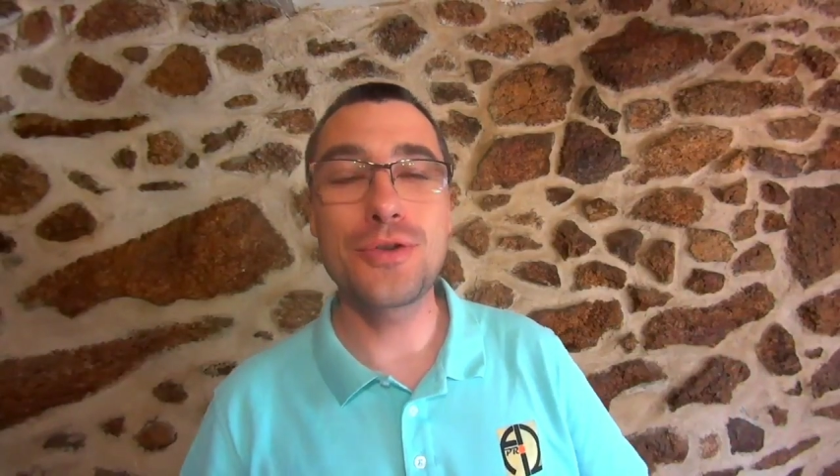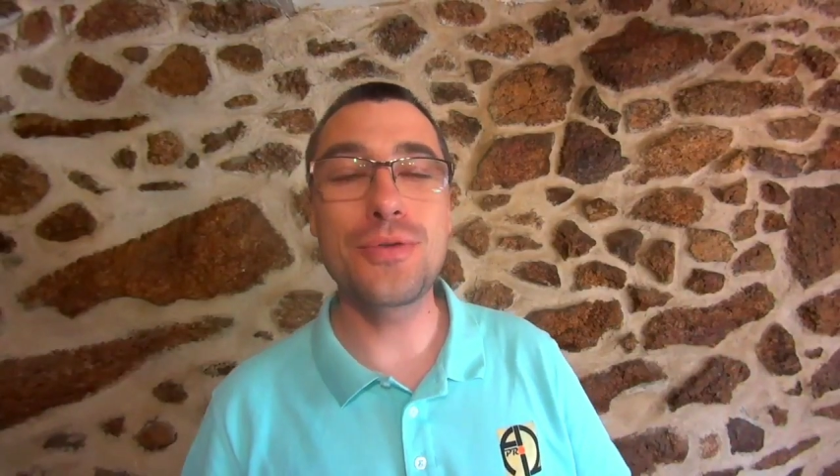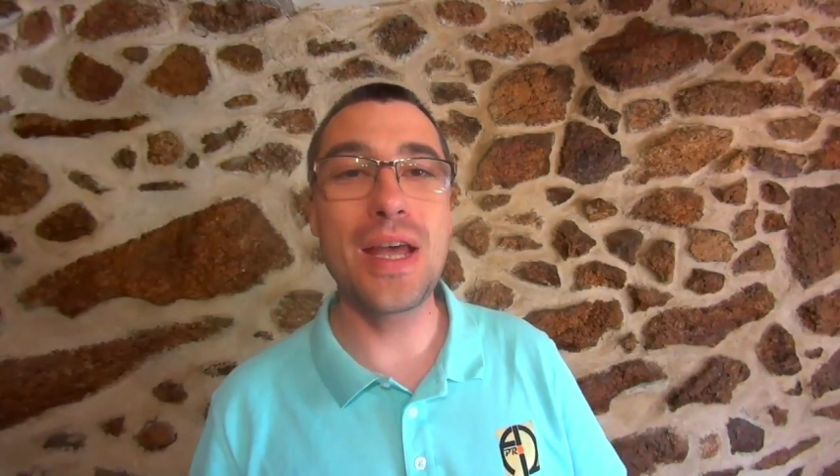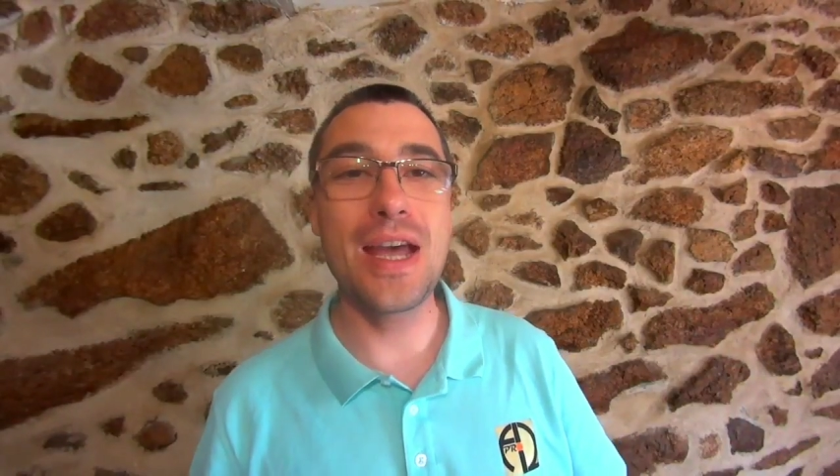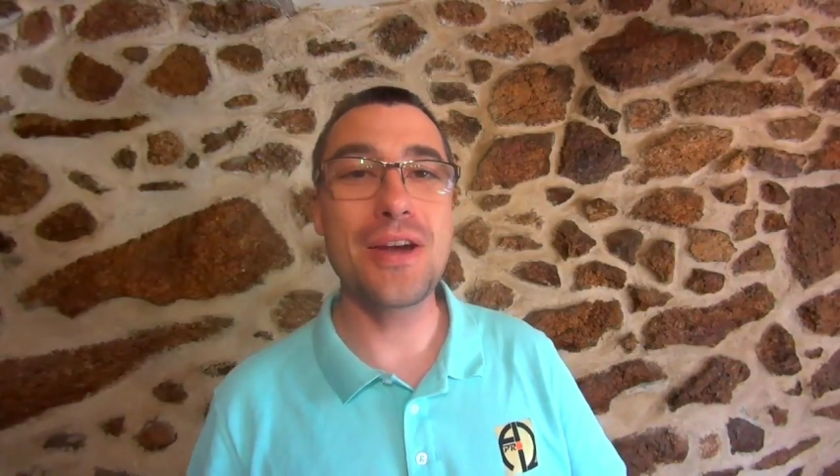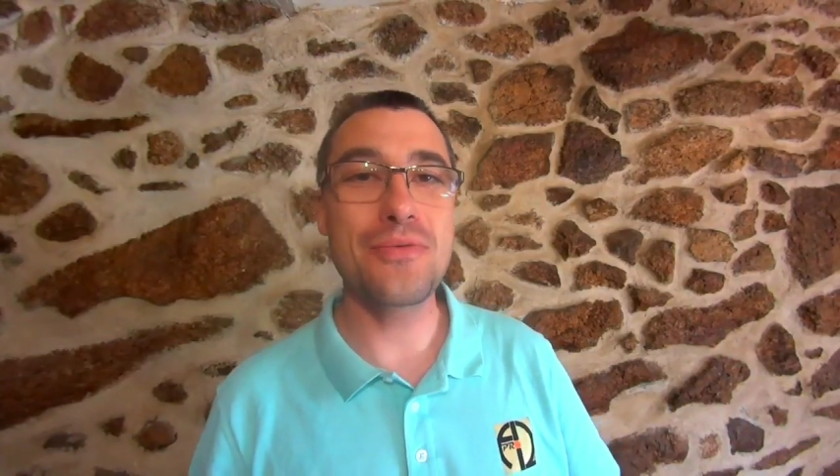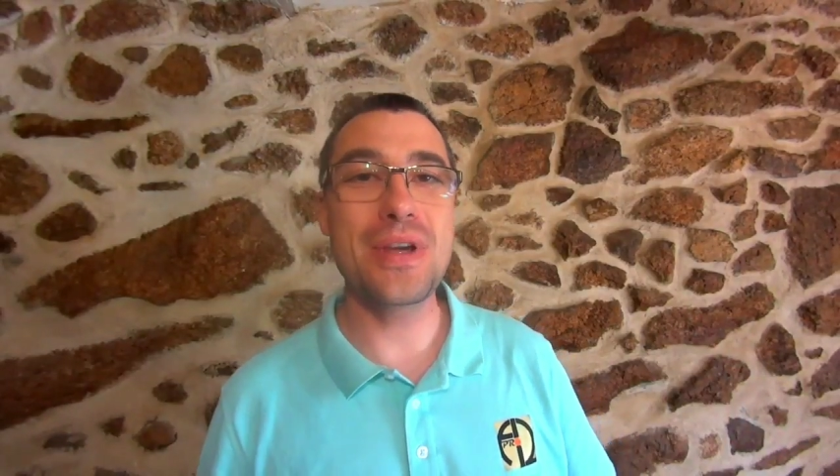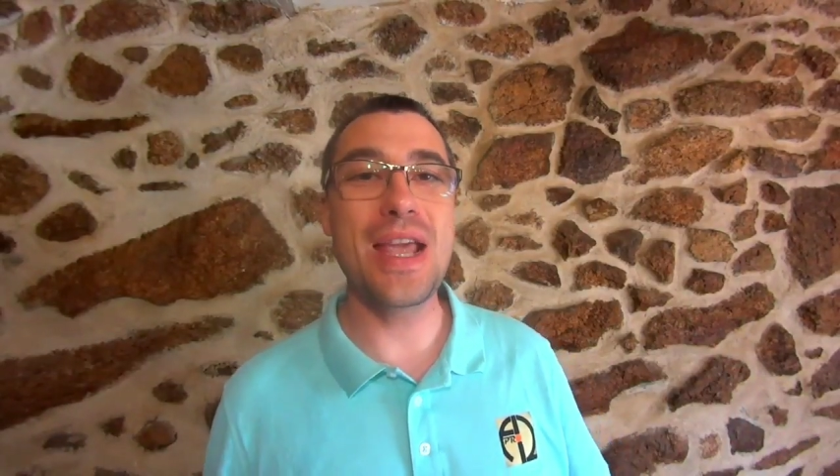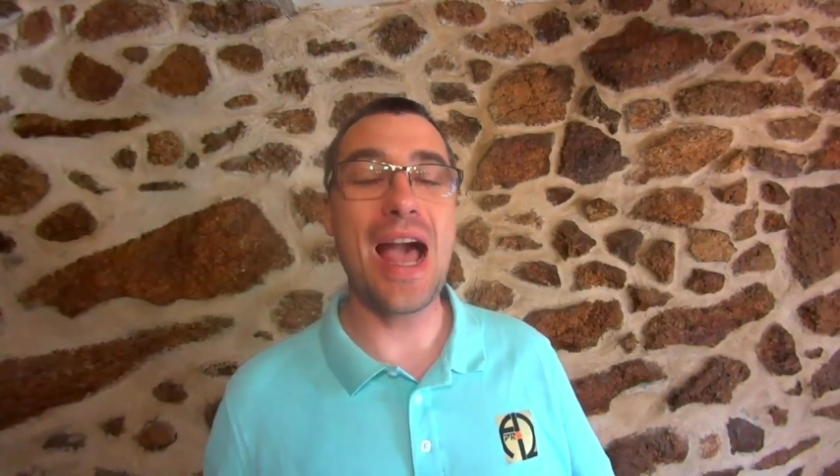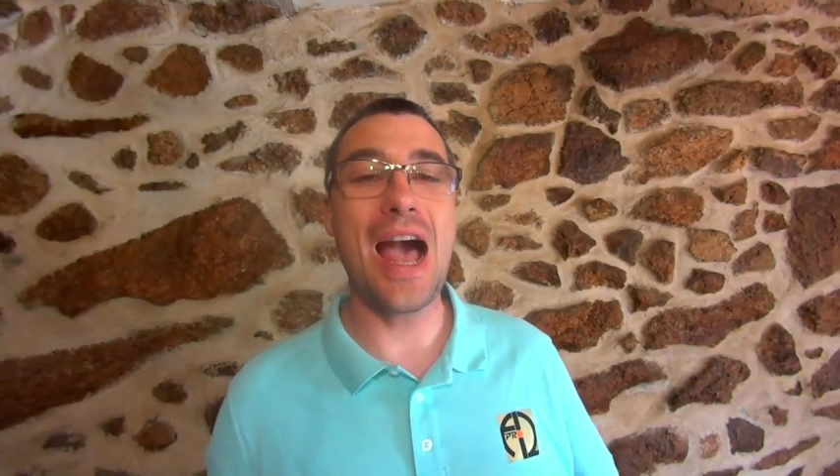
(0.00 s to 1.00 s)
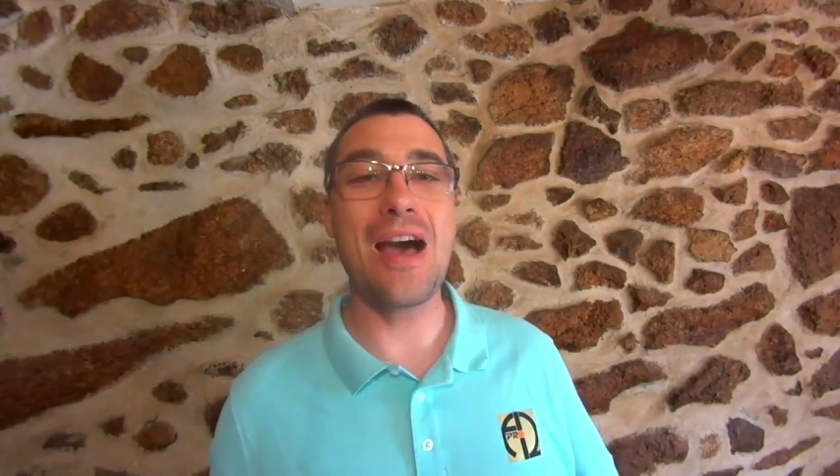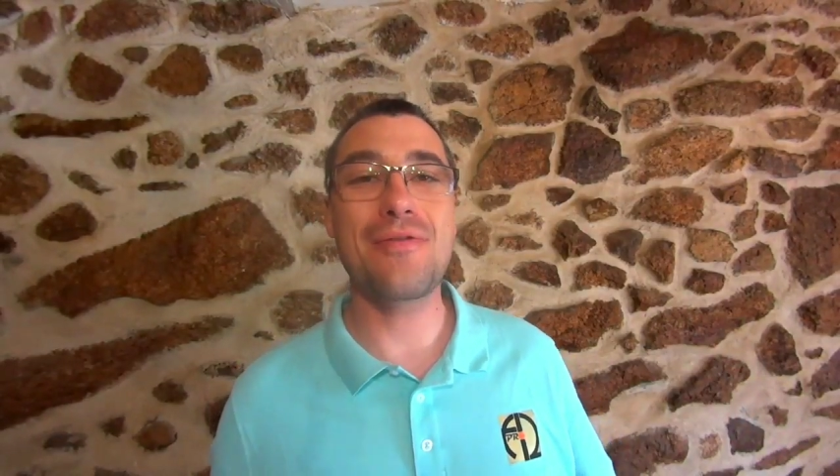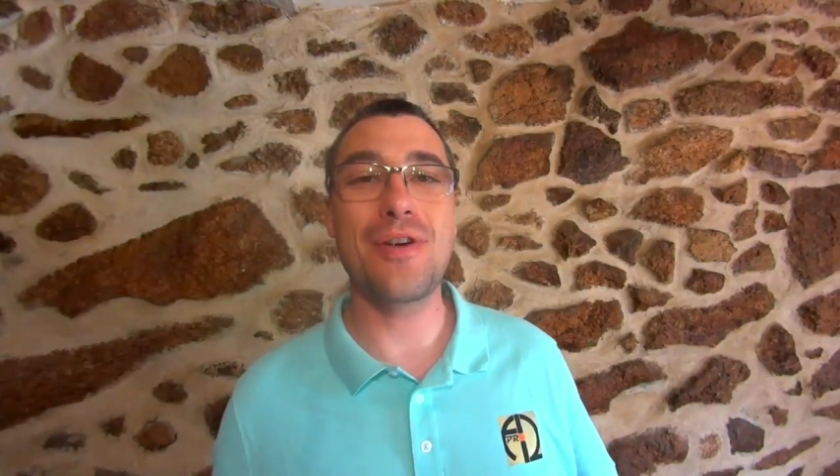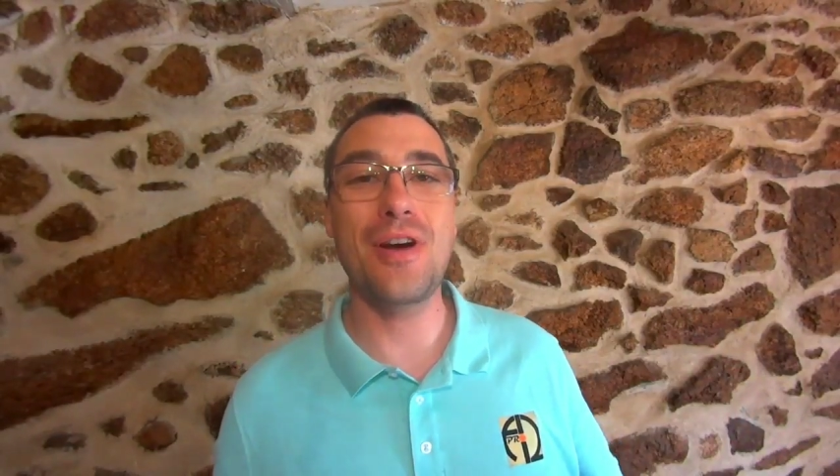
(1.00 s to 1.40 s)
Today we have